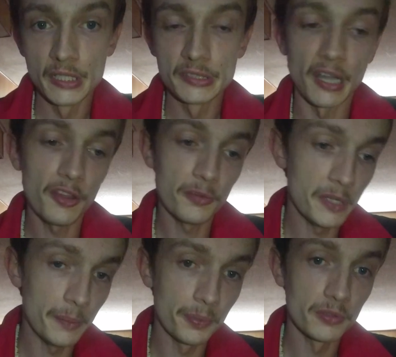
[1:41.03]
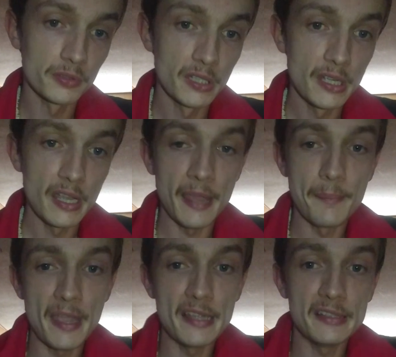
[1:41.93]
To other people, it
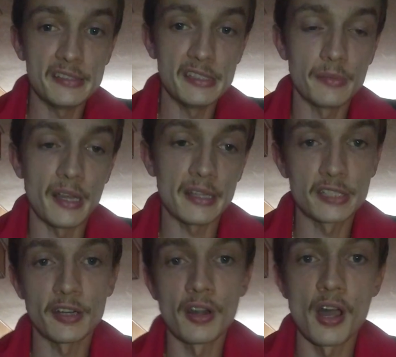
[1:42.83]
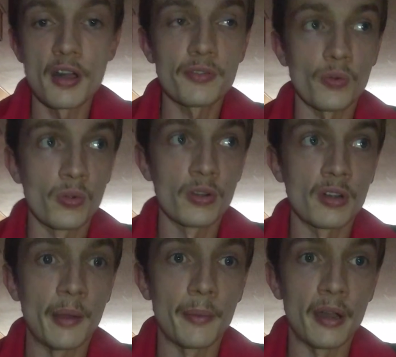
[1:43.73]
may seem like a turnoff,
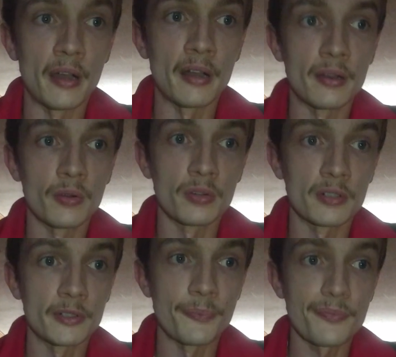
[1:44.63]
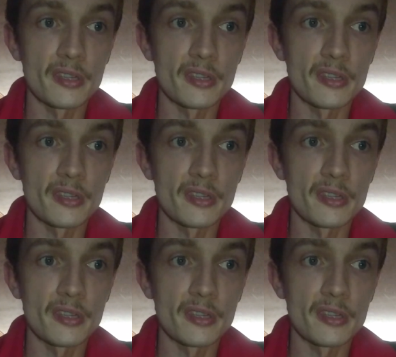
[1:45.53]
or